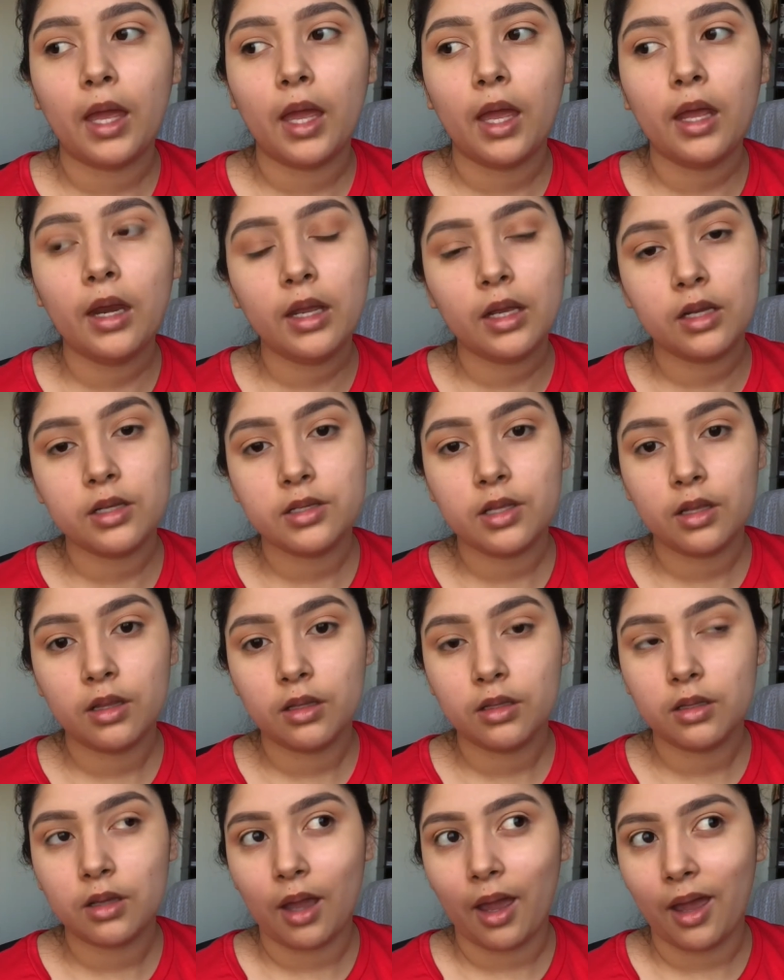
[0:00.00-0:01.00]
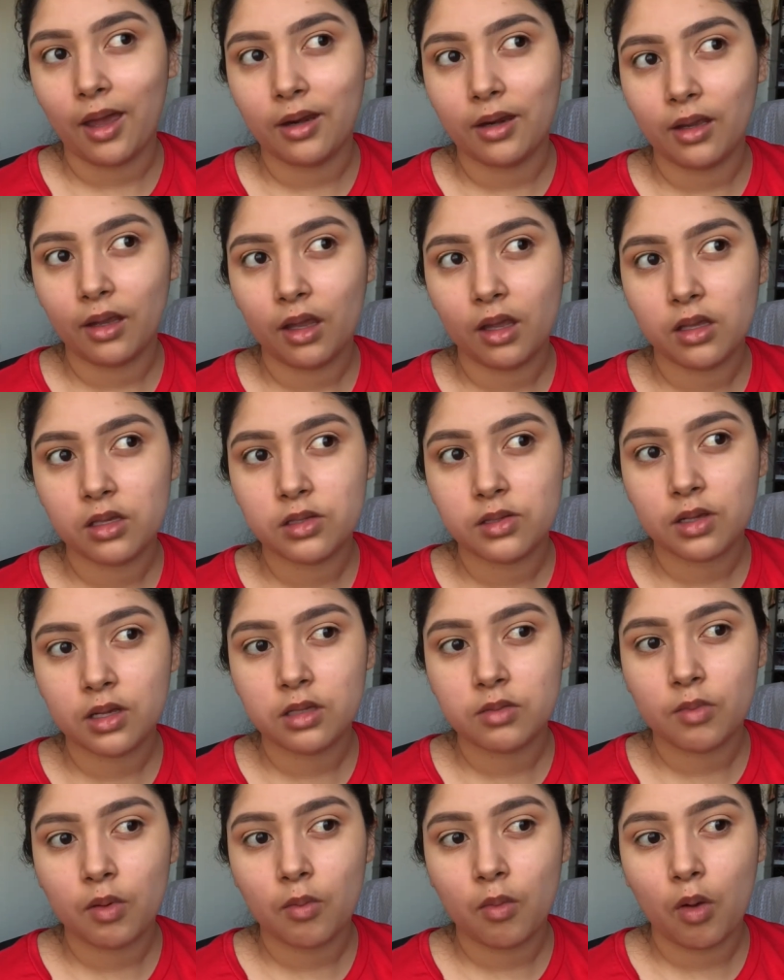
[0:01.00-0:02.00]
I could say the dad, I guess,
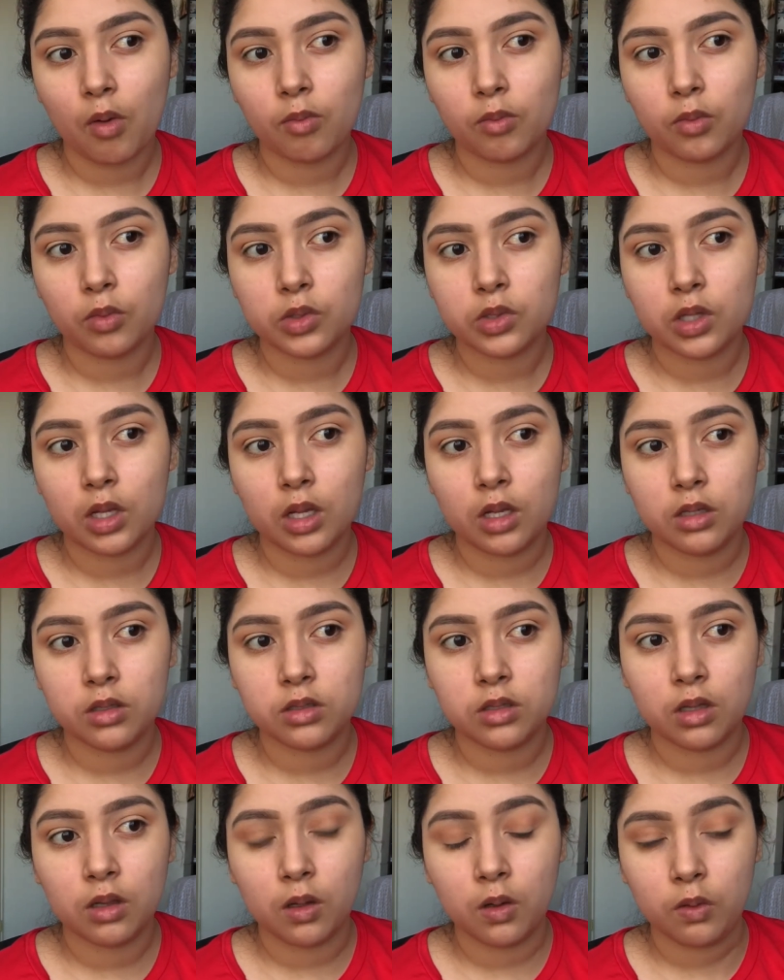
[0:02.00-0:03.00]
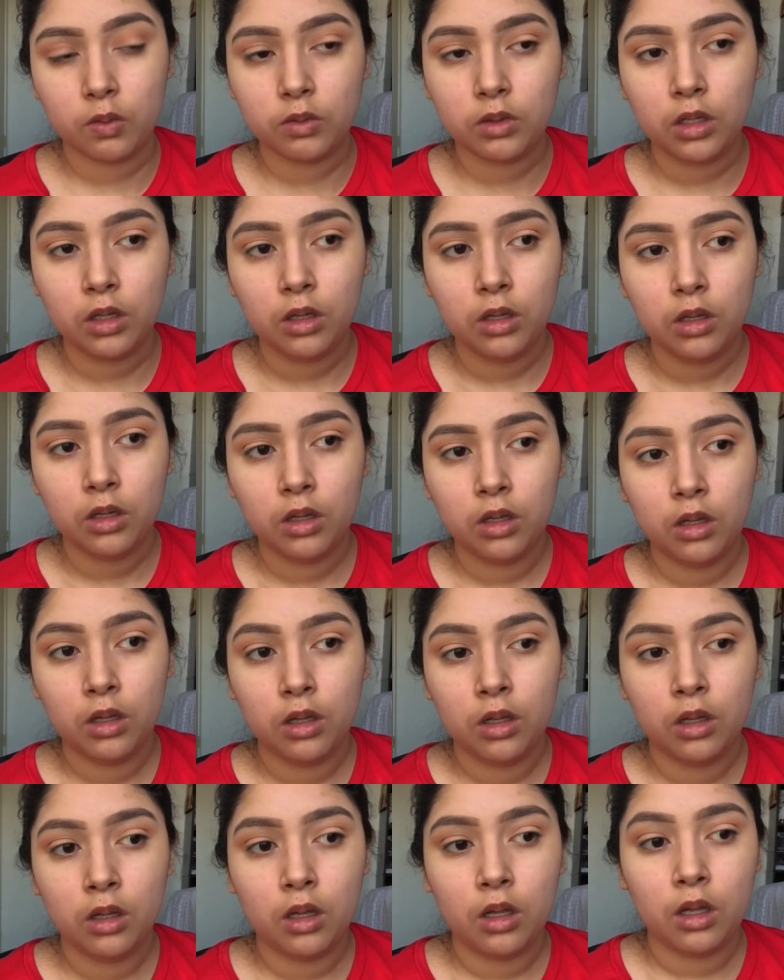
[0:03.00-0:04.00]
because my mom is alone
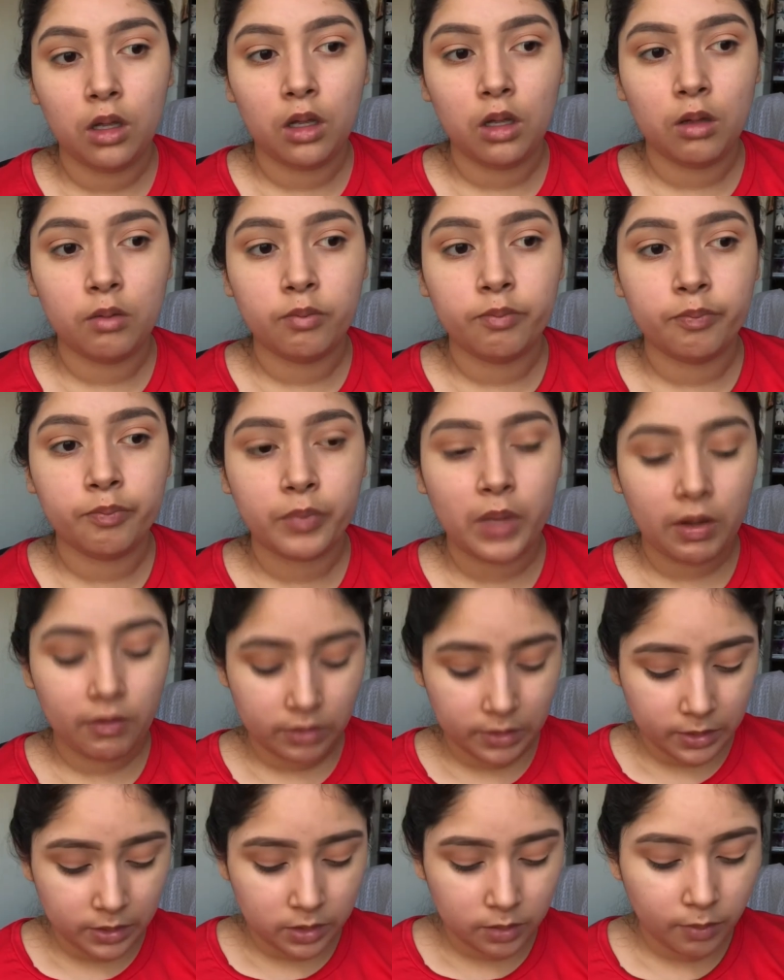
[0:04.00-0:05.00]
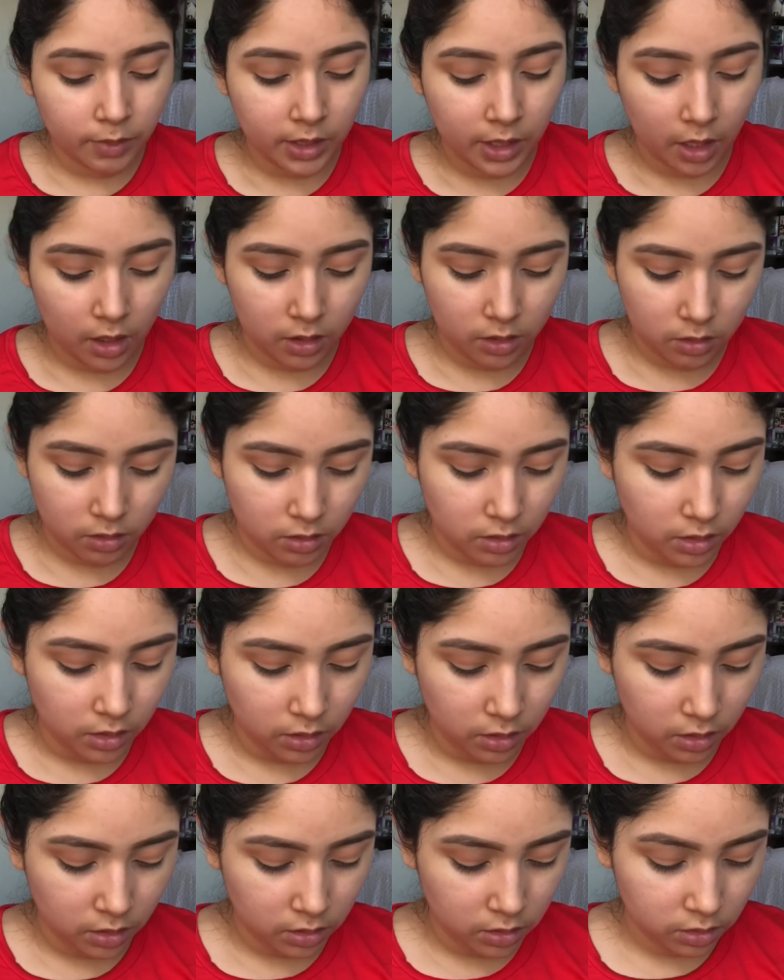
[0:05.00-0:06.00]
ever since my dad,
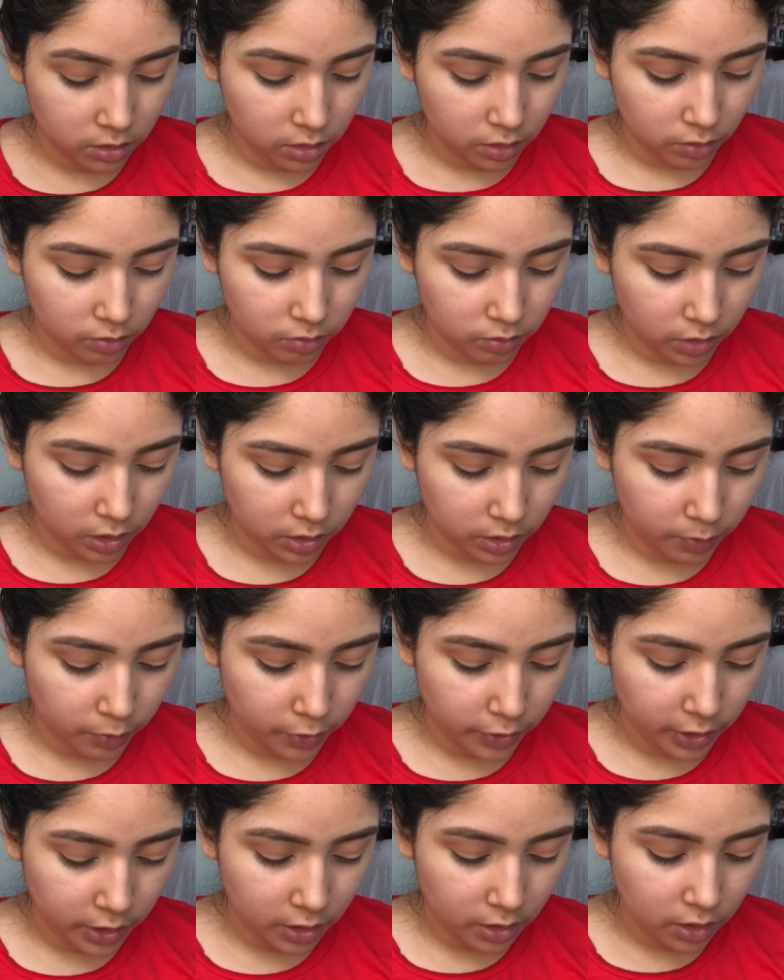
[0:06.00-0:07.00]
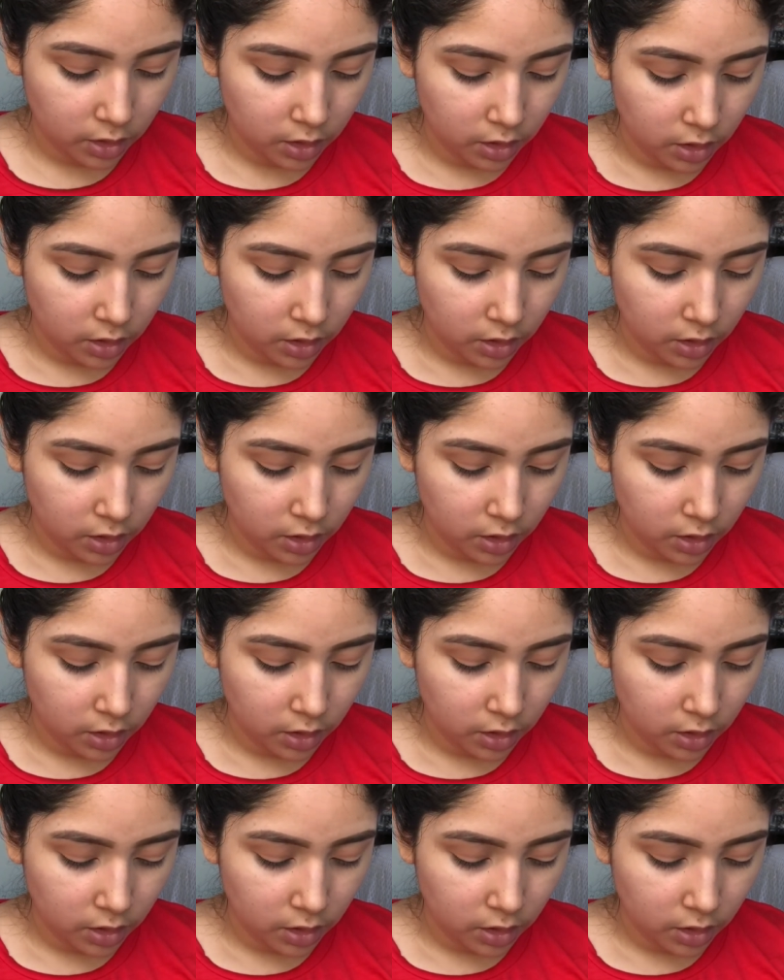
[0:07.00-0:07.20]
you know, got deported.